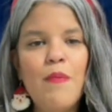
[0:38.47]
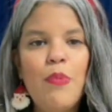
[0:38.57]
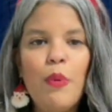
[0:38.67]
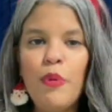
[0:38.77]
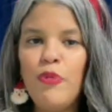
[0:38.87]

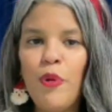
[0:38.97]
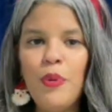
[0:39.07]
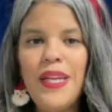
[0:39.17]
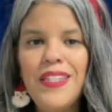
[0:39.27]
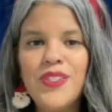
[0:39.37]
But before
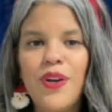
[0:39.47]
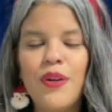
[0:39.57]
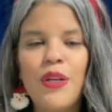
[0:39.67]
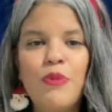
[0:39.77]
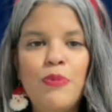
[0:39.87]
we get
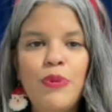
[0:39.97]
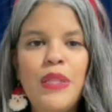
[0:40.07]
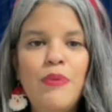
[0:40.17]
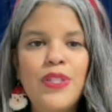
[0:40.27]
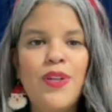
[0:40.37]
started, we
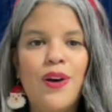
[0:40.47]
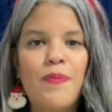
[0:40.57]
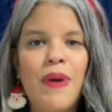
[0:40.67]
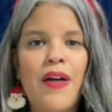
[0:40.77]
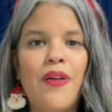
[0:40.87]
really want to talk
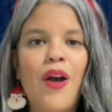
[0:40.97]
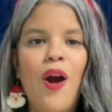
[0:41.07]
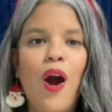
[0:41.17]
about